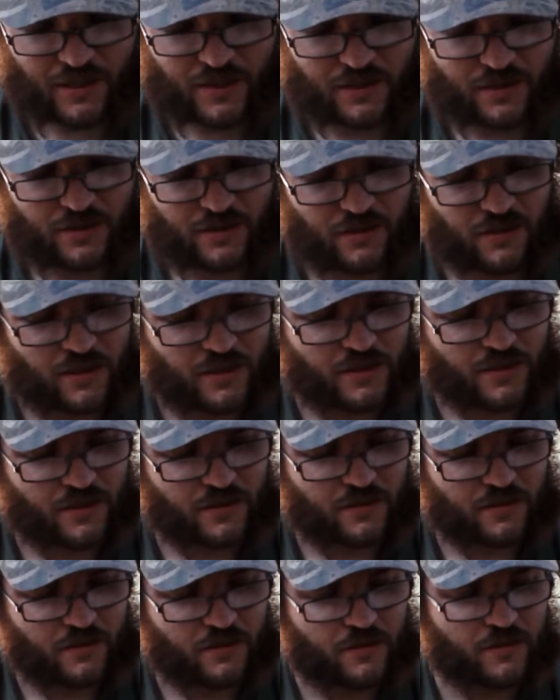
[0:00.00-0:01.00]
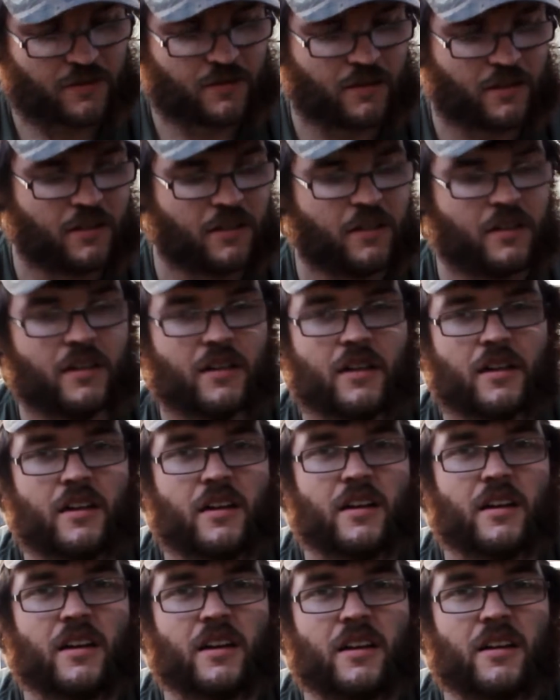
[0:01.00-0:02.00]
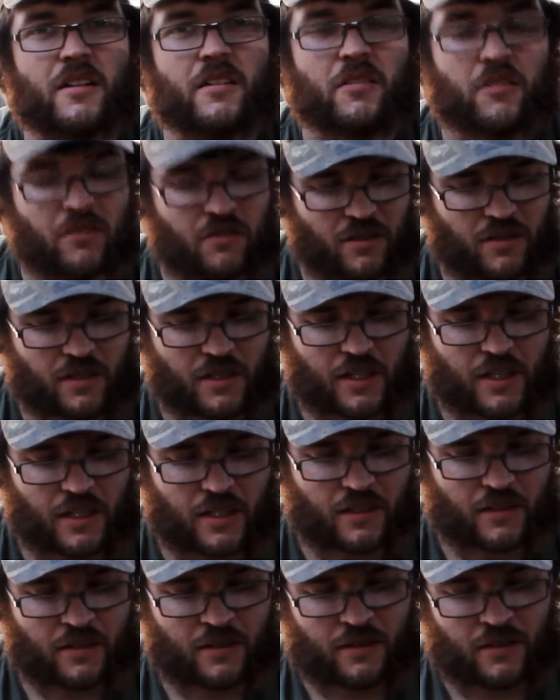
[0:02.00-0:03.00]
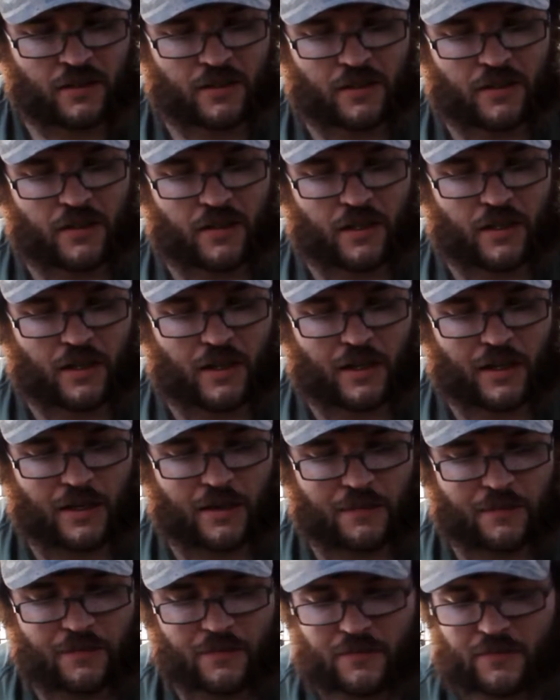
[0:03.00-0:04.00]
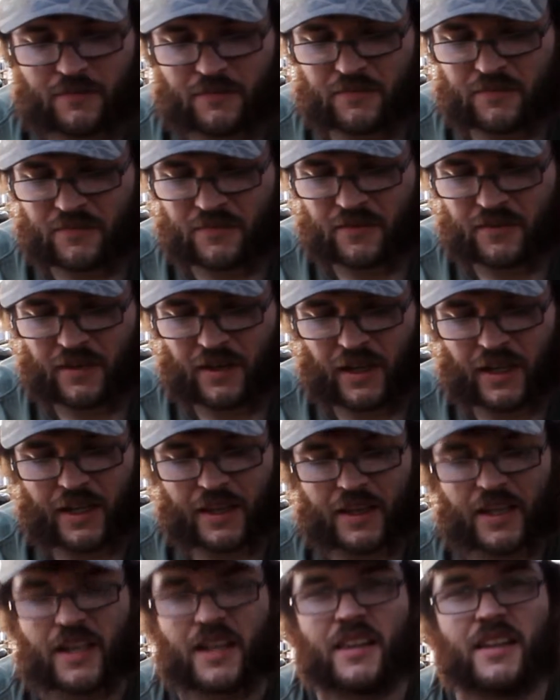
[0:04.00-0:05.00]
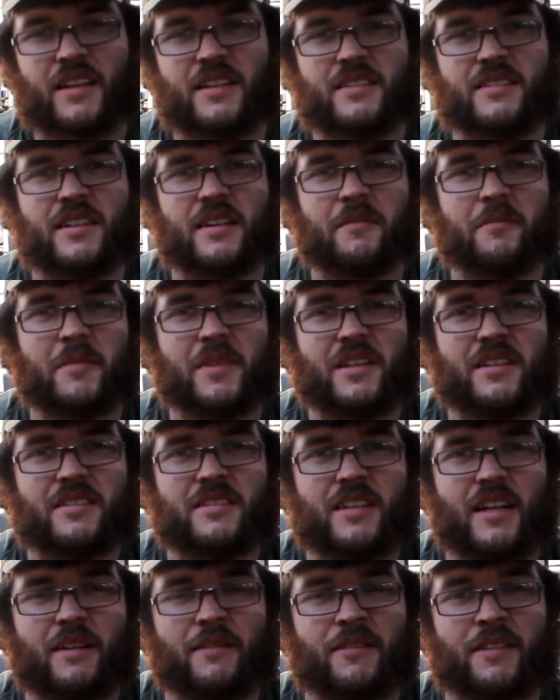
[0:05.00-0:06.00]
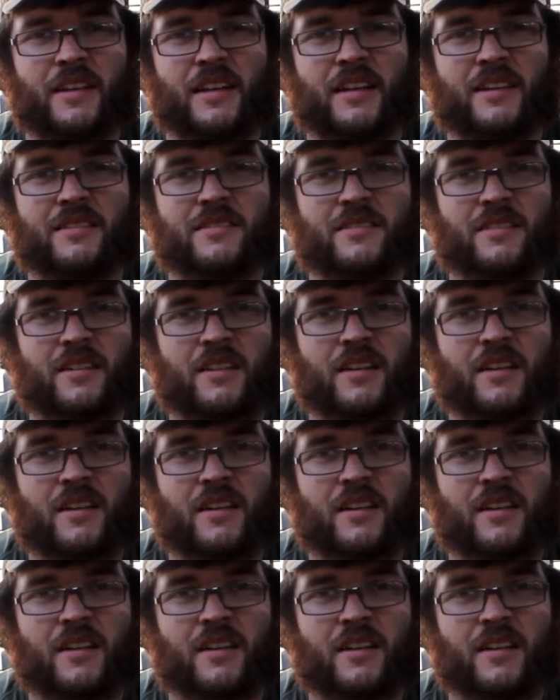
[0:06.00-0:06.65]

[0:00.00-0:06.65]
So it's an older gun. I think they said mid-70s.